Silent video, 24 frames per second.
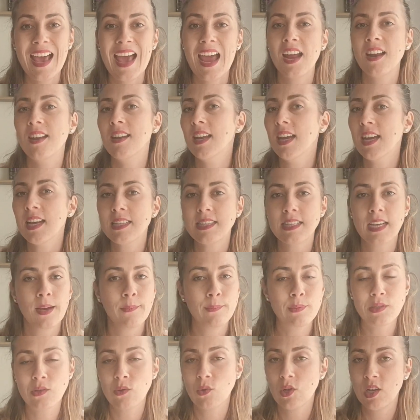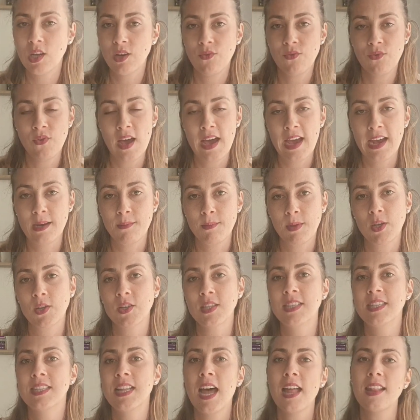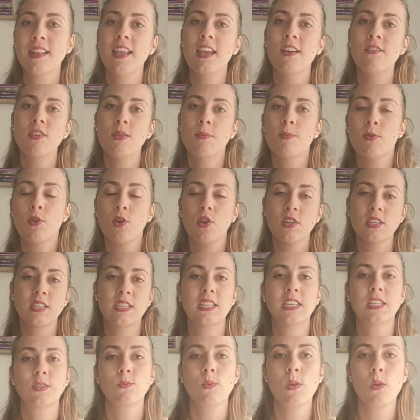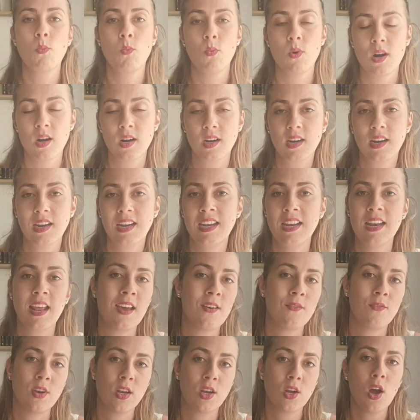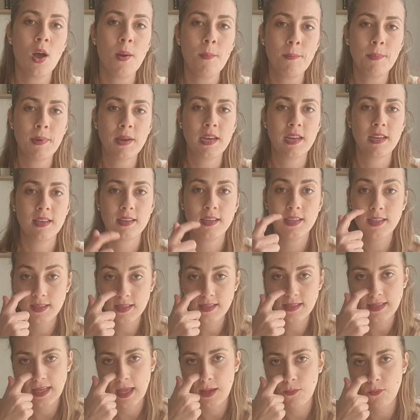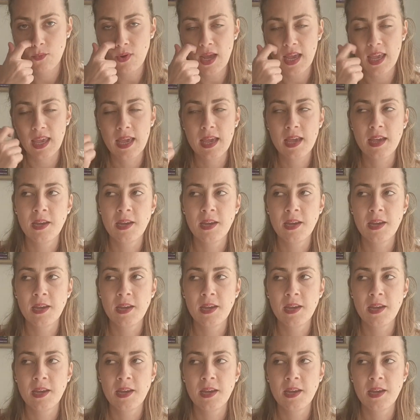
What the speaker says: And that's absolutely fine, because not every process will work in every company in the same way.